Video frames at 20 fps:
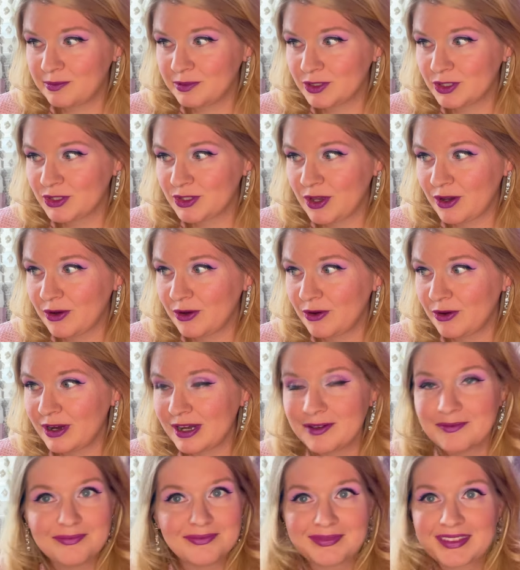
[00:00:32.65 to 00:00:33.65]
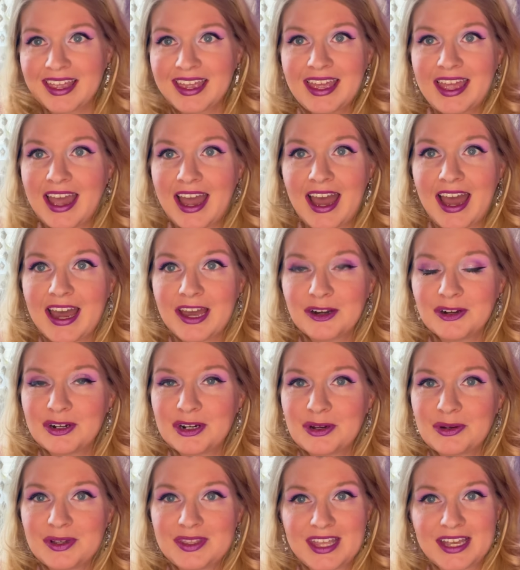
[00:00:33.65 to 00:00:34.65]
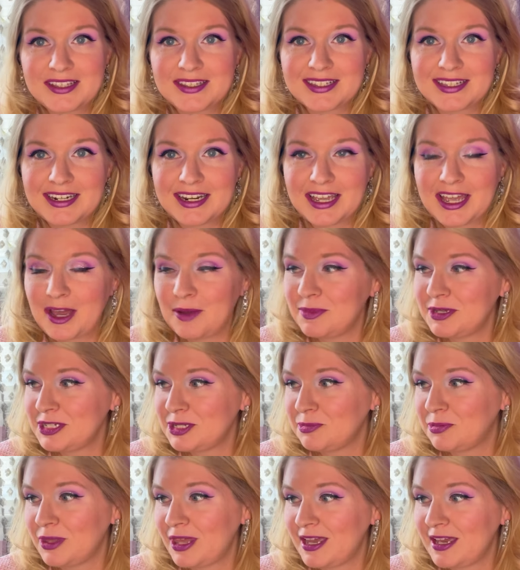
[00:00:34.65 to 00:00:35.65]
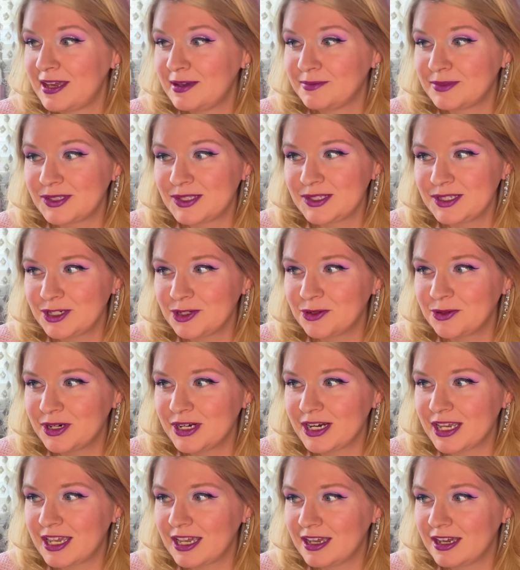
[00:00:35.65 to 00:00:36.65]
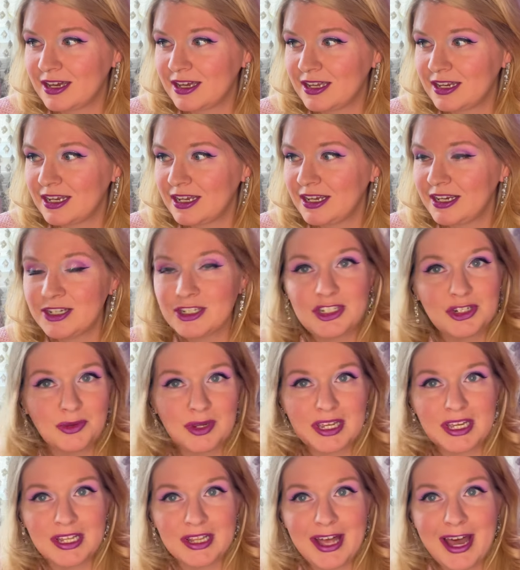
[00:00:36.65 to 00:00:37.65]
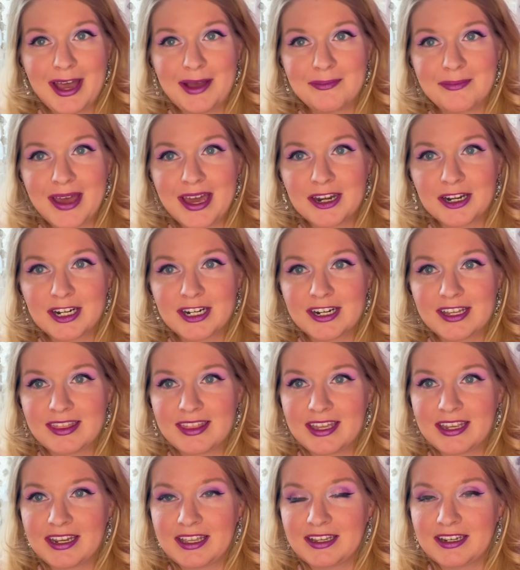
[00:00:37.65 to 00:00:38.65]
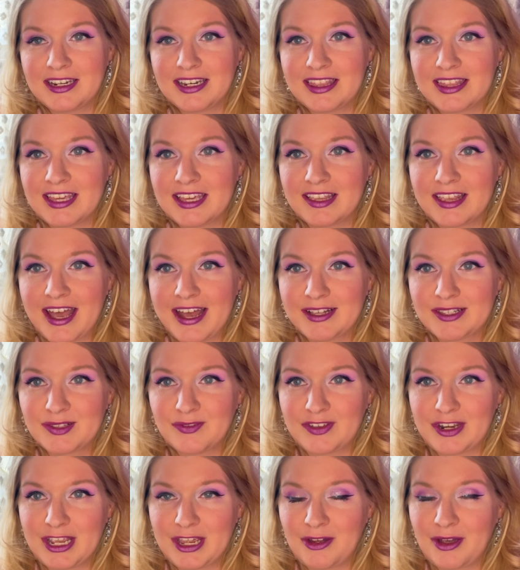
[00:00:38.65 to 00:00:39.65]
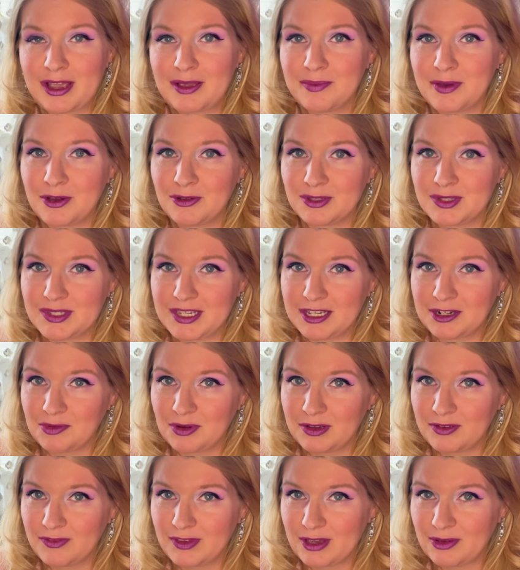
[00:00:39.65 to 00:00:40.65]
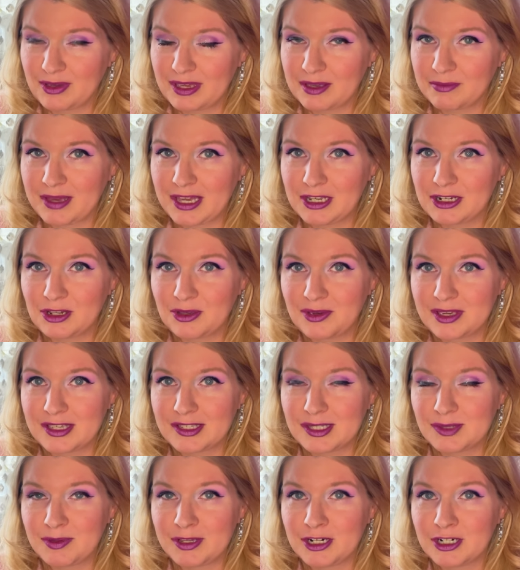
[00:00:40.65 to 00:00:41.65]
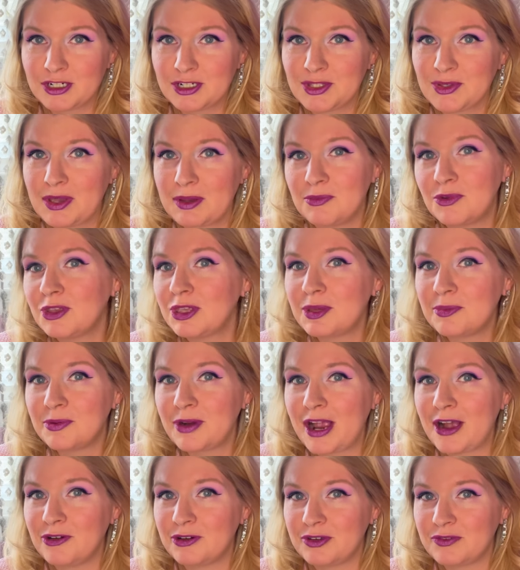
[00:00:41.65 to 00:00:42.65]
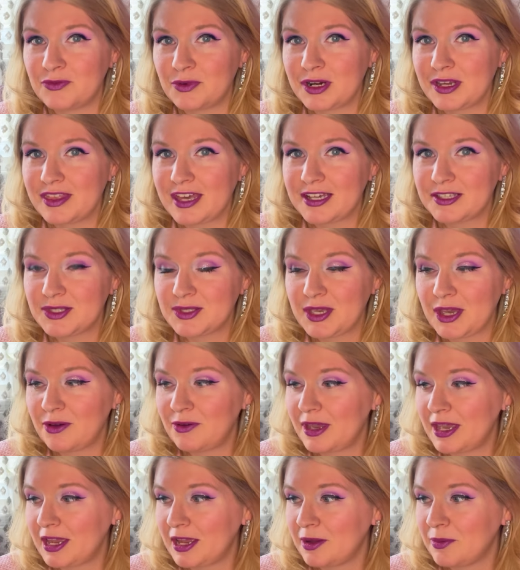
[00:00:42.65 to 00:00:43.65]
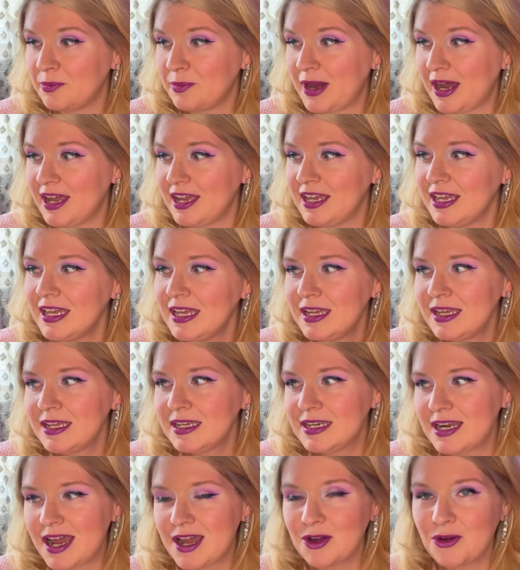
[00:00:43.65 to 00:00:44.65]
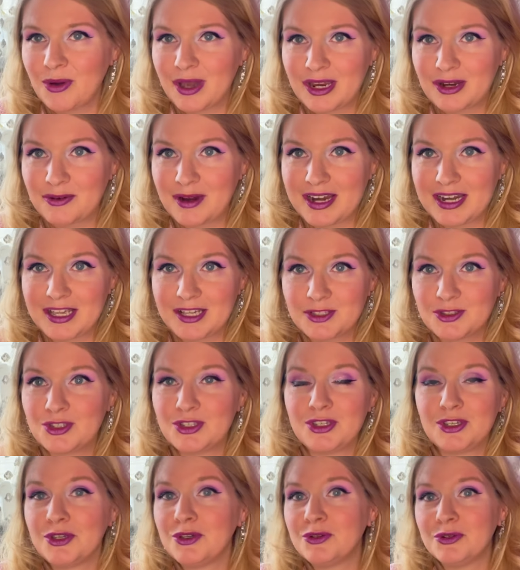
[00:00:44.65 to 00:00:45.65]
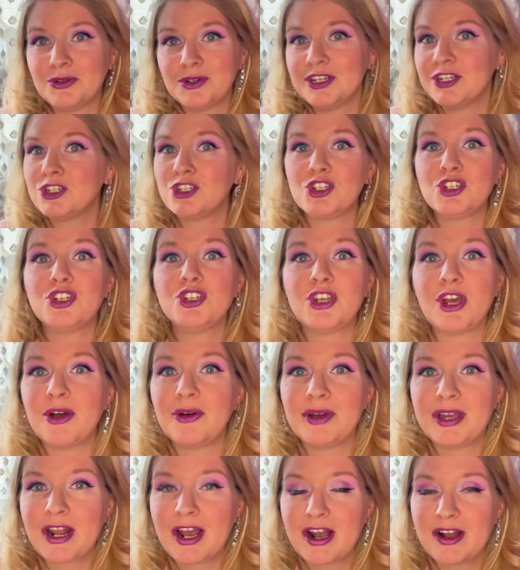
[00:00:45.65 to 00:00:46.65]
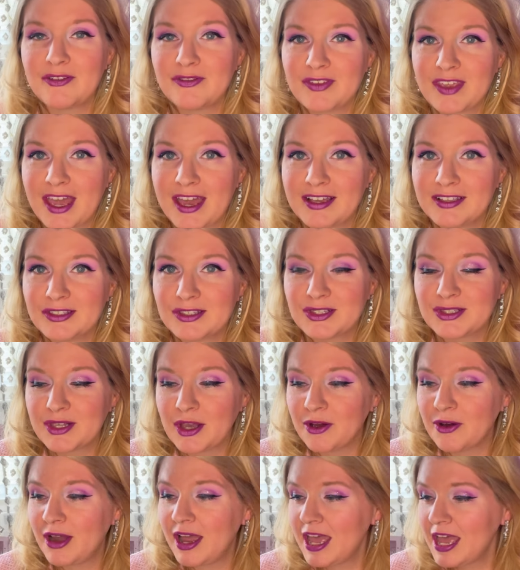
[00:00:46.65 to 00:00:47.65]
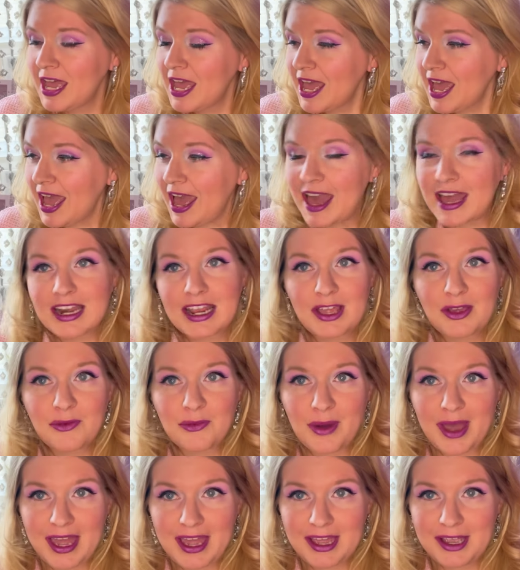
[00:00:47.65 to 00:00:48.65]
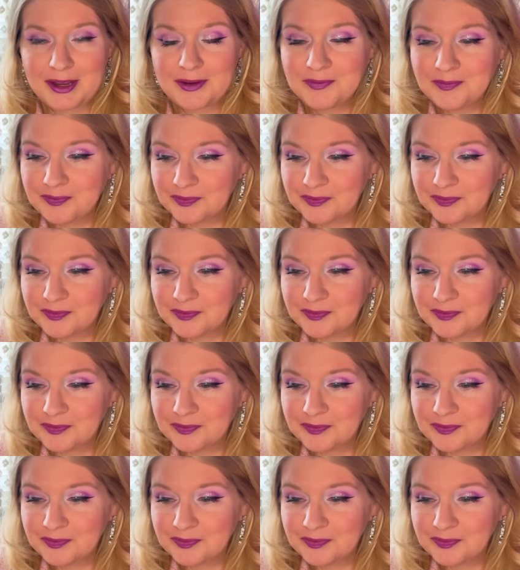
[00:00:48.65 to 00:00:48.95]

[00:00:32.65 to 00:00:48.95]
So I don't know when that's going to come into play. I'm still working on it, doing a lot better than in the last video I posted reviewing my new e-spinner. So I'm really proud of where that's going, but not quite ready to show it off yet. So anyway,